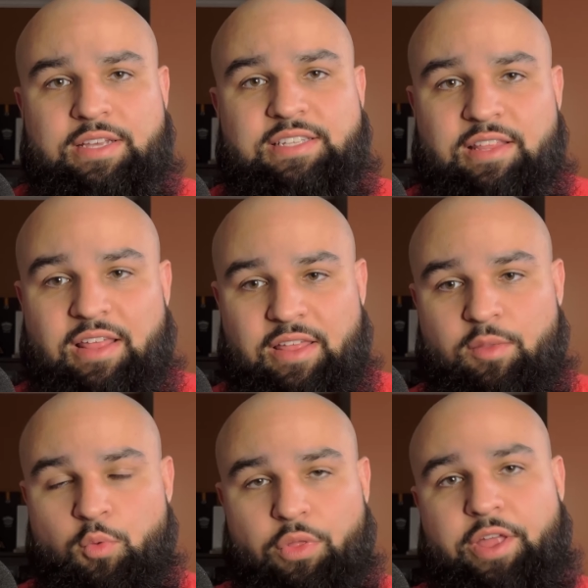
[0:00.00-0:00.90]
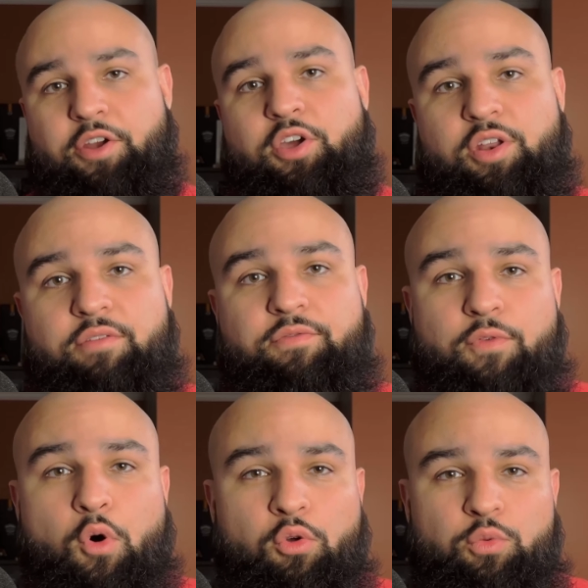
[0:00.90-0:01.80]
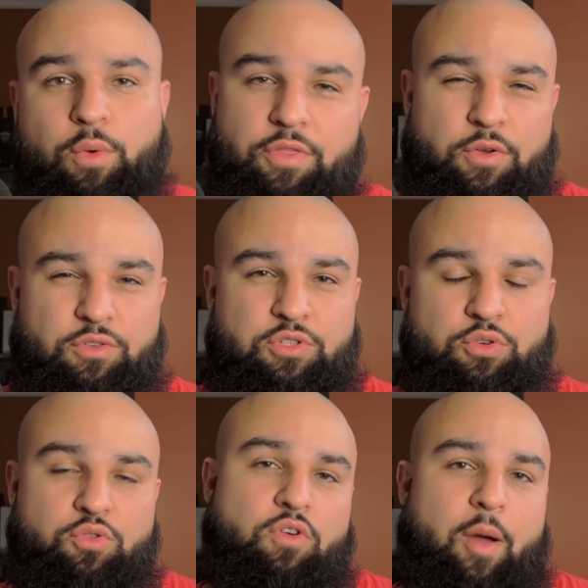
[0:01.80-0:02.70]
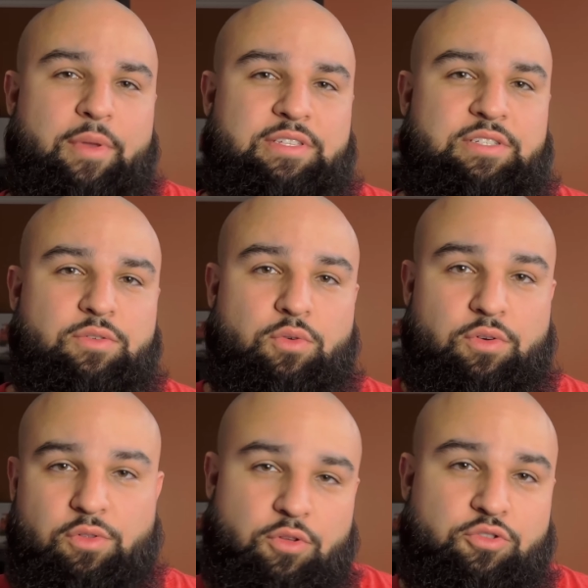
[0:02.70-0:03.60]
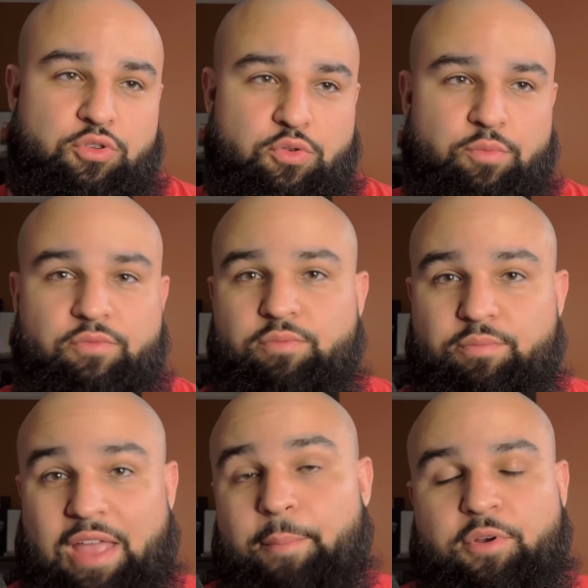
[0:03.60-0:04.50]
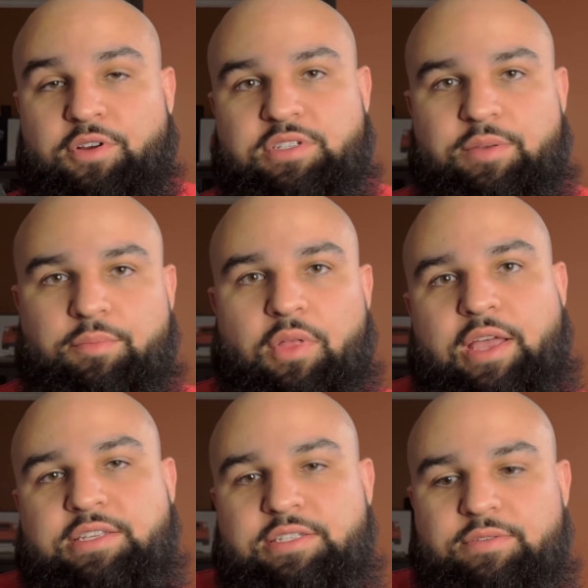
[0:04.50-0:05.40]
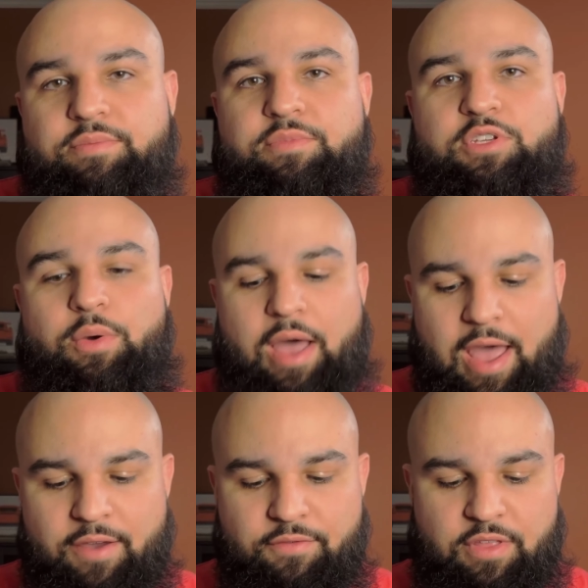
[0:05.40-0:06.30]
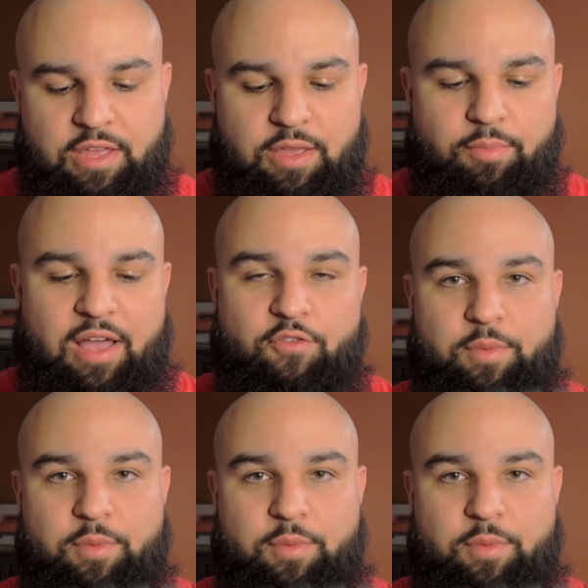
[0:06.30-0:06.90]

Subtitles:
said that the Moonlander couldn't fold with those two grommets or those two dampeners in place. So I have the platform